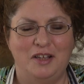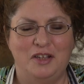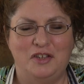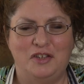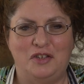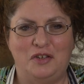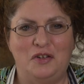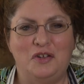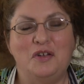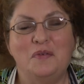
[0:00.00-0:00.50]

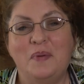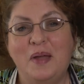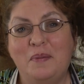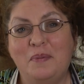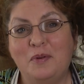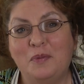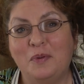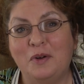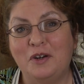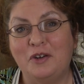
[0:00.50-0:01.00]
So you may
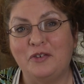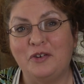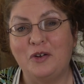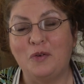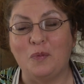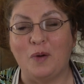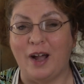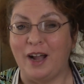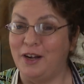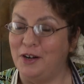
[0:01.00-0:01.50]
be
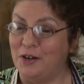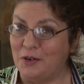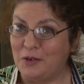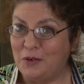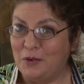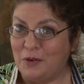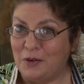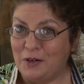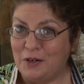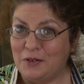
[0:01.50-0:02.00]
wondering, why no
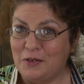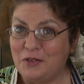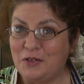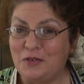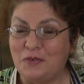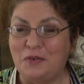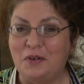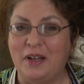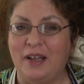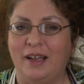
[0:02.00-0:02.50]
corn, no
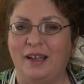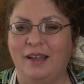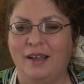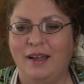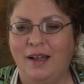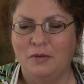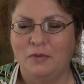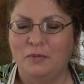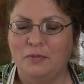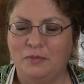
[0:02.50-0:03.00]
soy?
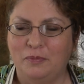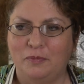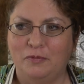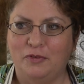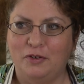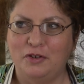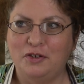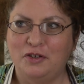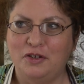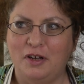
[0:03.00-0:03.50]

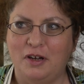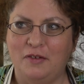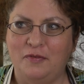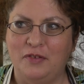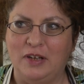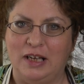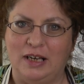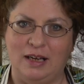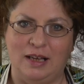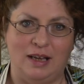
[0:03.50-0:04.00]
First off,
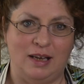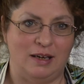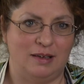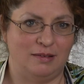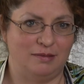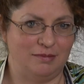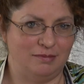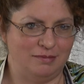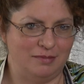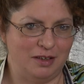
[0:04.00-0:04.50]

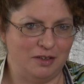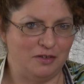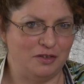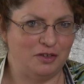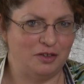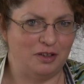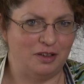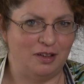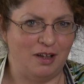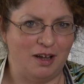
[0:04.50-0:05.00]

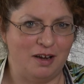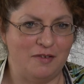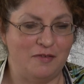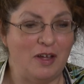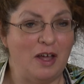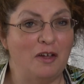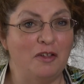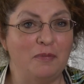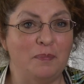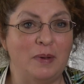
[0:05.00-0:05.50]
there's a lot of
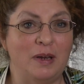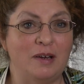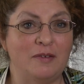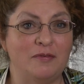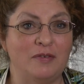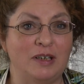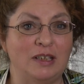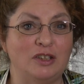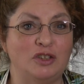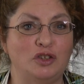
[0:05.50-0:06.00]
health
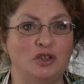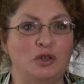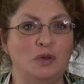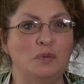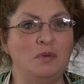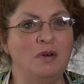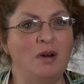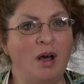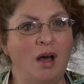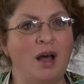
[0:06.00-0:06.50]
benefits to
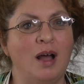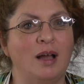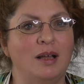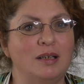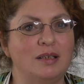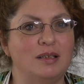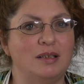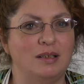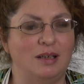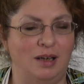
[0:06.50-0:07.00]

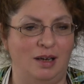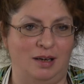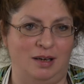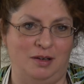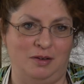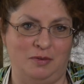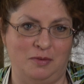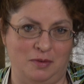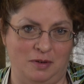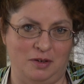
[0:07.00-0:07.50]
not
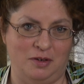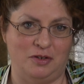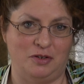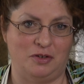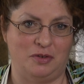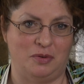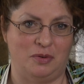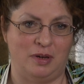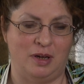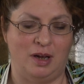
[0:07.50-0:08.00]
eating corn and
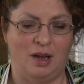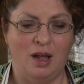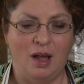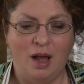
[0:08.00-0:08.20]
soy.